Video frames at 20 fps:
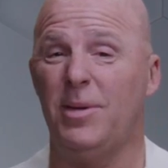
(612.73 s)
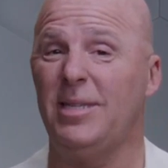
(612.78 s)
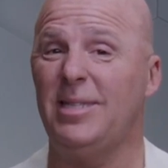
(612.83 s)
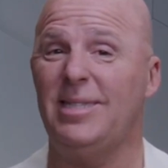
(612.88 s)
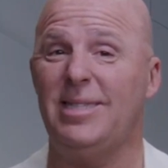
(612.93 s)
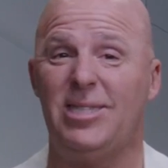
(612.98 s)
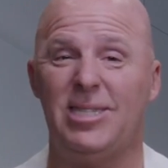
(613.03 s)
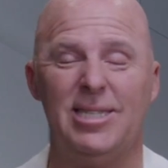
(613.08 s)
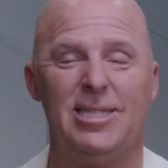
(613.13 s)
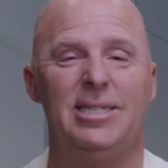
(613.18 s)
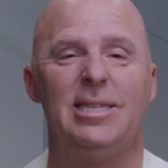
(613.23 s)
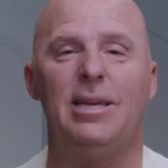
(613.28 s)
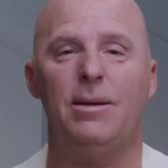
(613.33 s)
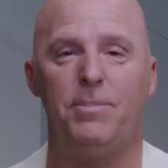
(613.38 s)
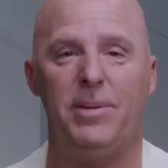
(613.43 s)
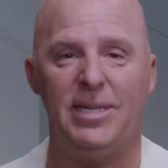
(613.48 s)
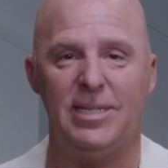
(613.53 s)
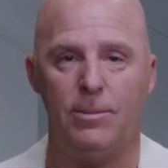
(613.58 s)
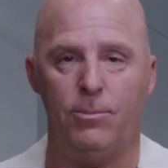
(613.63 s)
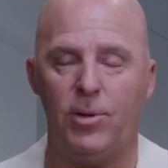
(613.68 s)
but just need
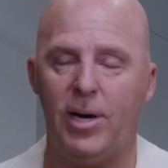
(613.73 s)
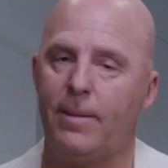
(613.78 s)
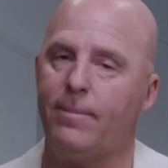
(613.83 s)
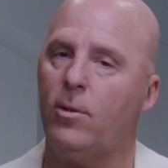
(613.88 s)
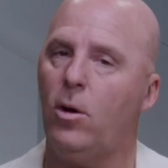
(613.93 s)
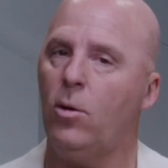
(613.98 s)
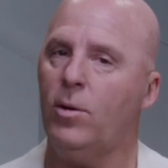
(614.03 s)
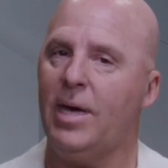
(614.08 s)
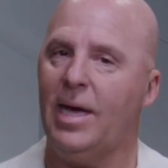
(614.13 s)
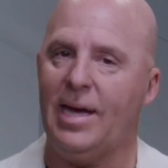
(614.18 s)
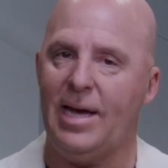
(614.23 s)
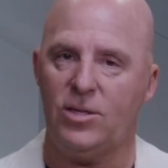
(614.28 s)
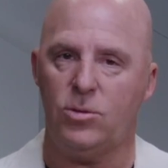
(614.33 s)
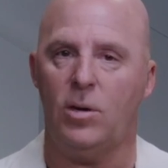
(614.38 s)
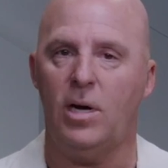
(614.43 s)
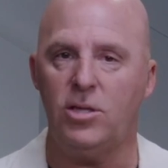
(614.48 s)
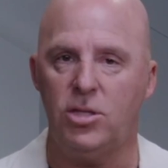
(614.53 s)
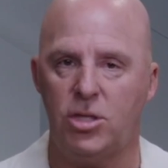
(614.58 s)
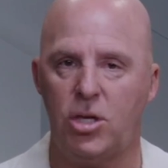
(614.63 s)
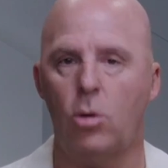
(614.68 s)
a piece of bread. Okay,
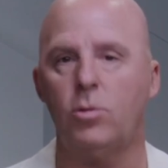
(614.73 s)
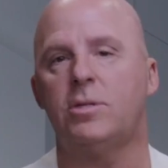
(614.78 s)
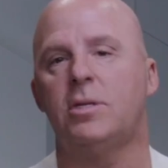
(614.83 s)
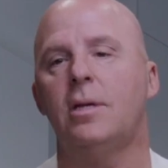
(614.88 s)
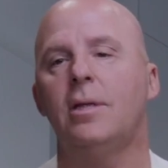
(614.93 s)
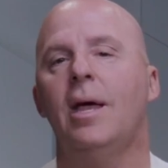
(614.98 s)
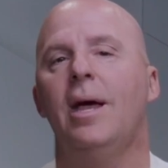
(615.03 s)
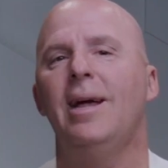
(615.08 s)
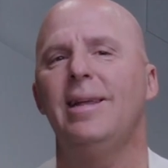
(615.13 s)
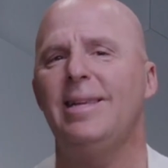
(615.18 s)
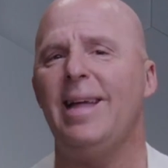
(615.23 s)
guess what? Toast it.